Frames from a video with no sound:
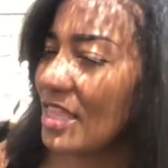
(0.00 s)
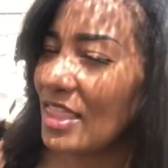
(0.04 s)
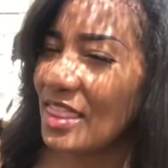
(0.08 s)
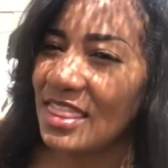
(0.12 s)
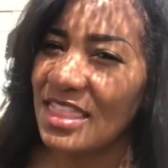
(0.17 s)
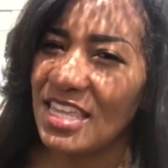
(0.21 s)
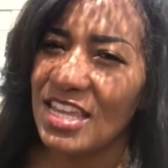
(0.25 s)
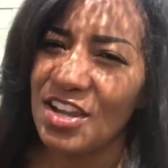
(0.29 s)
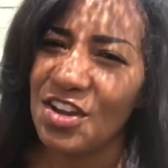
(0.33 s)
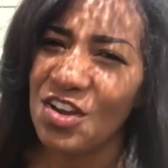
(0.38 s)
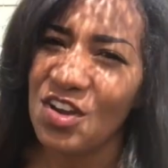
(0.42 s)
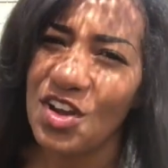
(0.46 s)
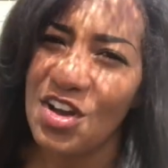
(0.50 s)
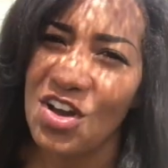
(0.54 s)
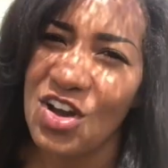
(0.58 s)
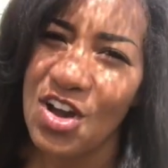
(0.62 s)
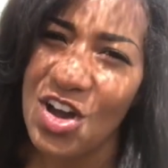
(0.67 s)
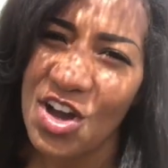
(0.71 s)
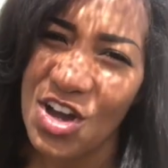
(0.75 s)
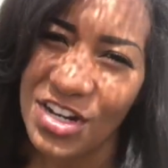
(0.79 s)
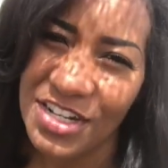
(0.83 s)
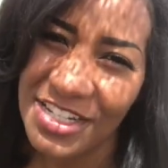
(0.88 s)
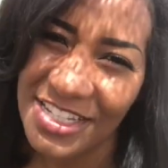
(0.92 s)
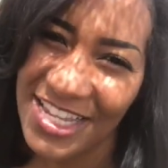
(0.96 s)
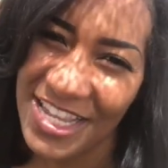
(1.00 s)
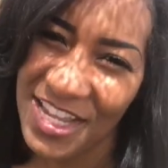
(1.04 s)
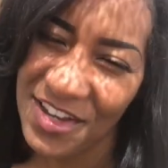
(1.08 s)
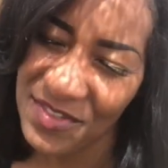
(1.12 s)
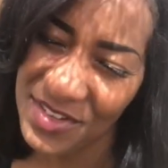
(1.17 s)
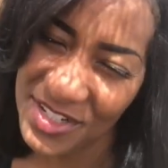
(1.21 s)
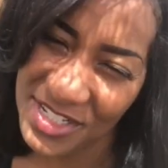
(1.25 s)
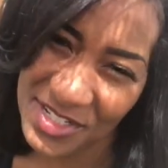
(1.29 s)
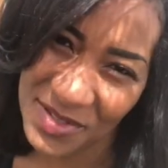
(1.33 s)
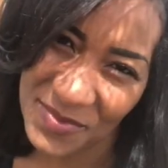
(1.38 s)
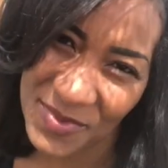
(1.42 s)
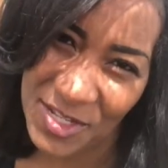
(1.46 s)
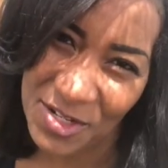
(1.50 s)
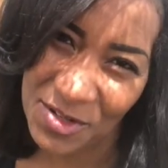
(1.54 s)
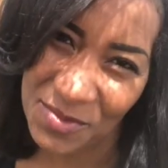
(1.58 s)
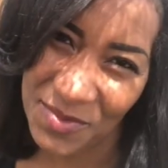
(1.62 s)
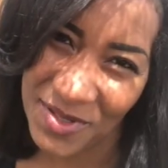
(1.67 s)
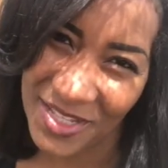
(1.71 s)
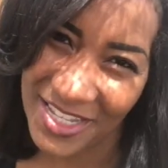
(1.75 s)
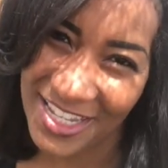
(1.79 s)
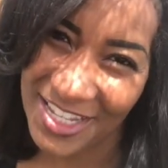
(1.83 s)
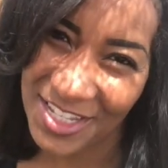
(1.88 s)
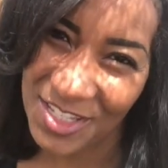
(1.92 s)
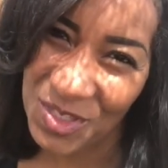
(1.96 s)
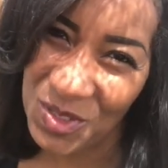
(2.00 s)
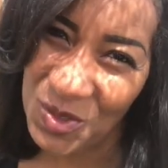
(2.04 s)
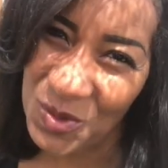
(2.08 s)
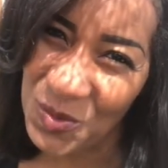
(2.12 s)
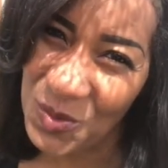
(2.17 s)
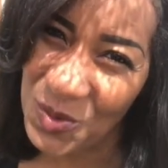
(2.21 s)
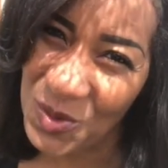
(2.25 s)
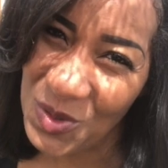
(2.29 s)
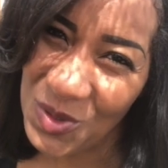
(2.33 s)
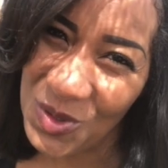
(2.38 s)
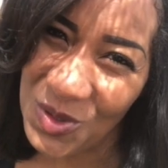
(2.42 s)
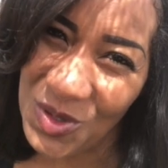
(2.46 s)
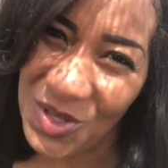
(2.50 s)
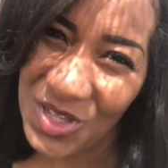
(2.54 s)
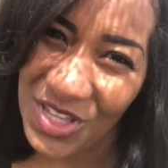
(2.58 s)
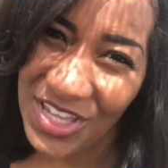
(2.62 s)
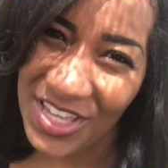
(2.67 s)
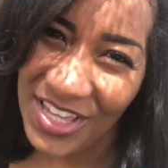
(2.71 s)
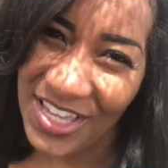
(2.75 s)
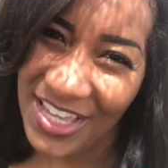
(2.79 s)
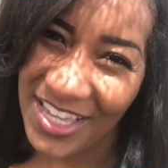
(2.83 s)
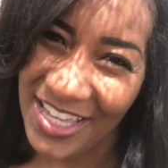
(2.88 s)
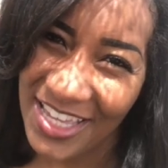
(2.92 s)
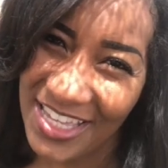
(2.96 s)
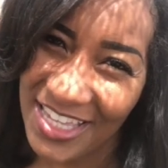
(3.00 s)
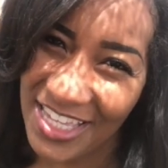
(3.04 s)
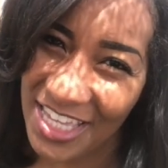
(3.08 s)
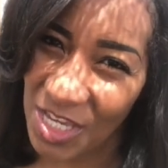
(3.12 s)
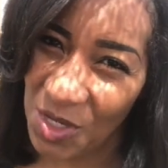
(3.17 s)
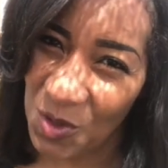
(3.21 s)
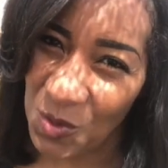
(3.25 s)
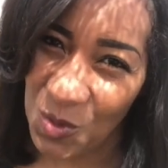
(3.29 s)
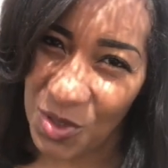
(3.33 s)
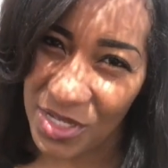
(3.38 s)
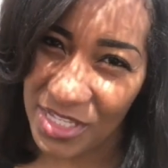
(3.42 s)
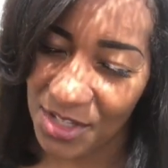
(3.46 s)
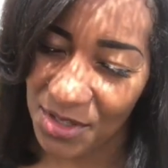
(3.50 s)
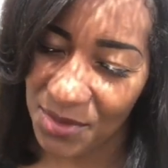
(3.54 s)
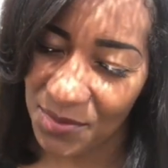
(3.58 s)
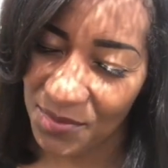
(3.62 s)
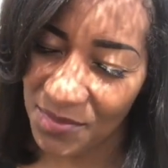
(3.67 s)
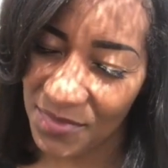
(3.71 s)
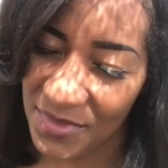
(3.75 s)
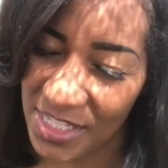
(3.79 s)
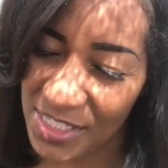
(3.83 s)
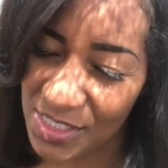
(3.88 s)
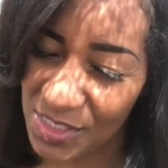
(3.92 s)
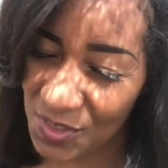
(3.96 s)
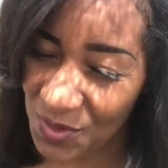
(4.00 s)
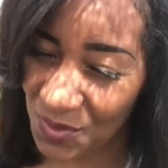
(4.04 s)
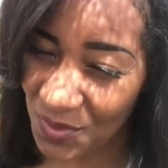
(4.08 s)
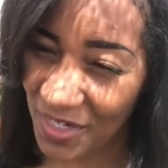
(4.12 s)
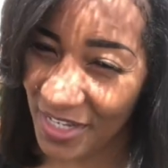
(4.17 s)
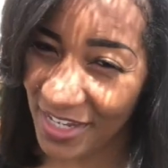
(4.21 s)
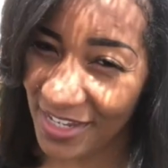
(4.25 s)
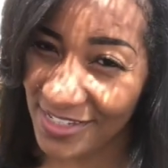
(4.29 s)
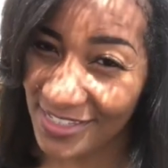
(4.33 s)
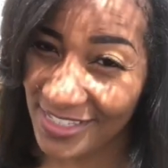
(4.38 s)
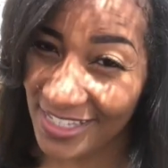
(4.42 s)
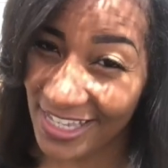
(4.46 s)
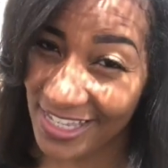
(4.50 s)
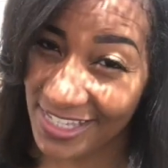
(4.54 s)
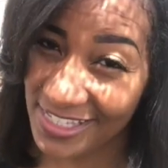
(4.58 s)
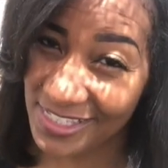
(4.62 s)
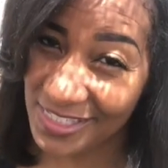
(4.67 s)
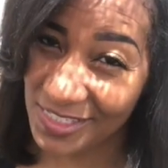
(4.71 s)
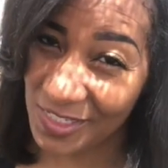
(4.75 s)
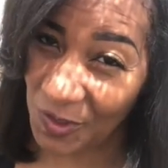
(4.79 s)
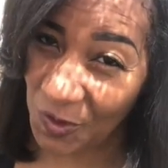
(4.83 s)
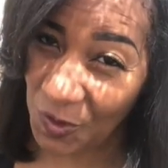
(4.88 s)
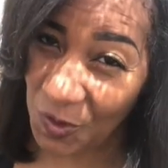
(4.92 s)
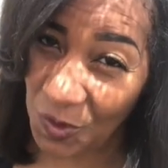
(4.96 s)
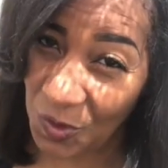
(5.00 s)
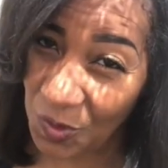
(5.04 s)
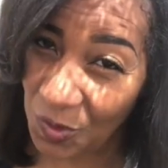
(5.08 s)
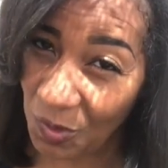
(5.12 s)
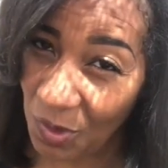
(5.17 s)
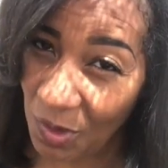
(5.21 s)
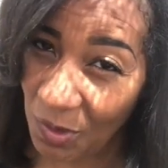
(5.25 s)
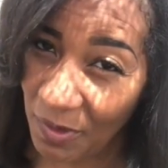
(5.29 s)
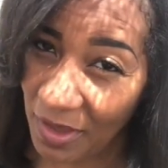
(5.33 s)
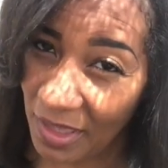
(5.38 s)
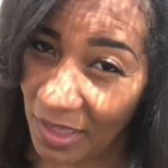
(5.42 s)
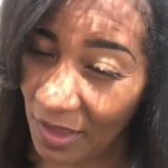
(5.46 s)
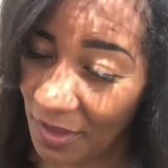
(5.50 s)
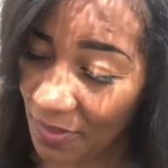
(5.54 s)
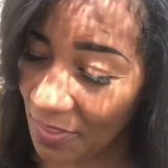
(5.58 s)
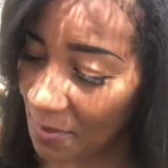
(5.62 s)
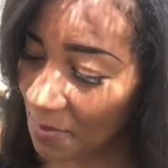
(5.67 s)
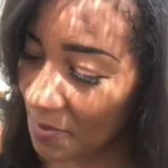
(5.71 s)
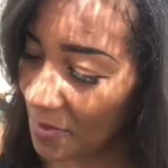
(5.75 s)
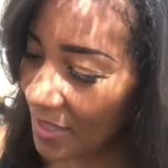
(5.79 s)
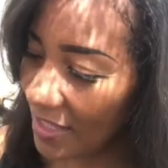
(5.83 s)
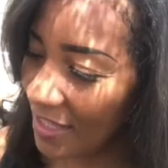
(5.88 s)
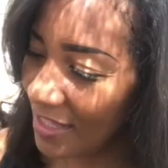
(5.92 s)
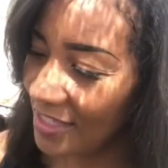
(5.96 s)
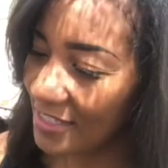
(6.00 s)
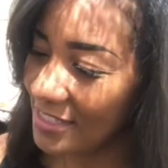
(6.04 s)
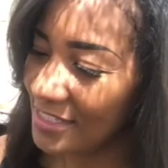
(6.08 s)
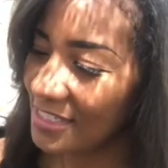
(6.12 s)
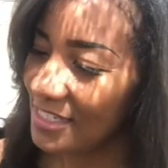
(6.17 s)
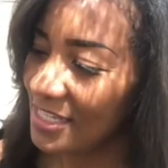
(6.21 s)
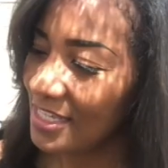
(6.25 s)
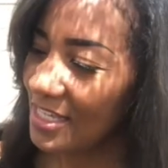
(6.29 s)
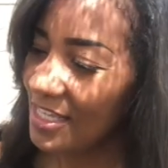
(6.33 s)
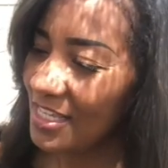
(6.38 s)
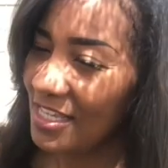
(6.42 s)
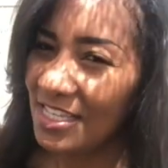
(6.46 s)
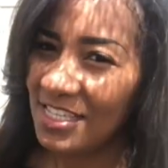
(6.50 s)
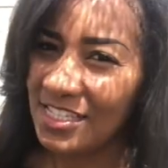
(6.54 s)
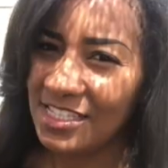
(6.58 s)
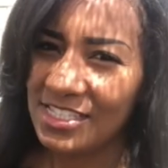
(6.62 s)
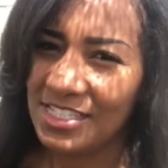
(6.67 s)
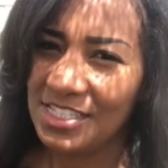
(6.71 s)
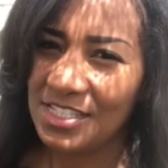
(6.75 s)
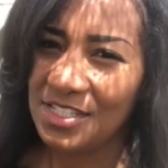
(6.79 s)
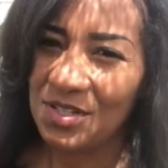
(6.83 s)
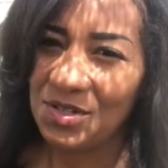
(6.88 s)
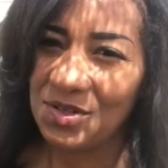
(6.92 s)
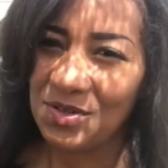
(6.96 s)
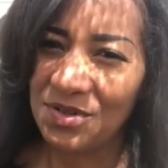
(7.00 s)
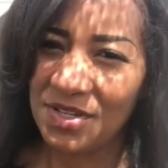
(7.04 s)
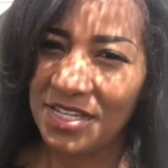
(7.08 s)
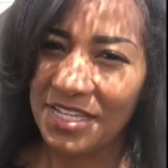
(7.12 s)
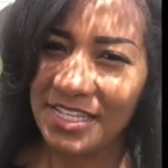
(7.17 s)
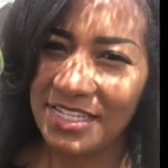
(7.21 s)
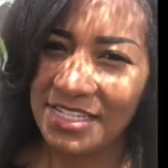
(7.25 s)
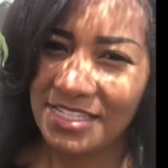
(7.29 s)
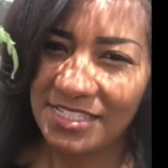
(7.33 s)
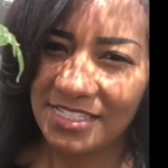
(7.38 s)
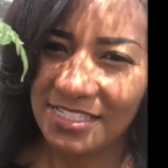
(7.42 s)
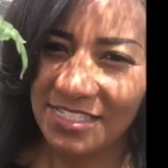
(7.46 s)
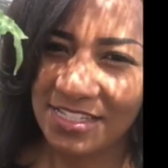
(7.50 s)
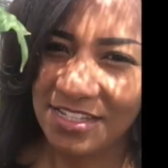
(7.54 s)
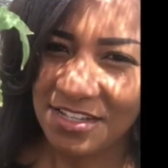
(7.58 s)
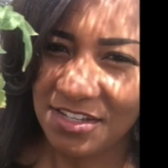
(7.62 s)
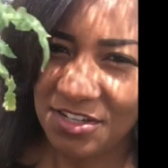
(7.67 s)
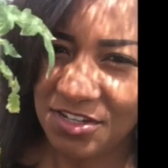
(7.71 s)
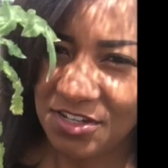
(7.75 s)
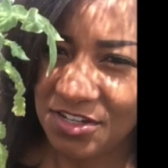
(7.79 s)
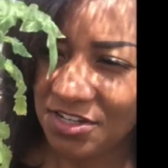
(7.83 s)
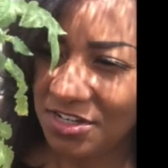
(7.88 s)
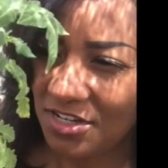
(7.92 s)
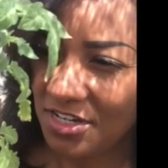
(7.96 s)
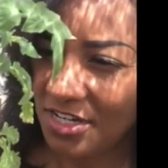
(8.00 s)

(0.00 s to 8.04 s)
there, on every tomato plant, you will get what is known as a sucker growing on the plant. So a sucker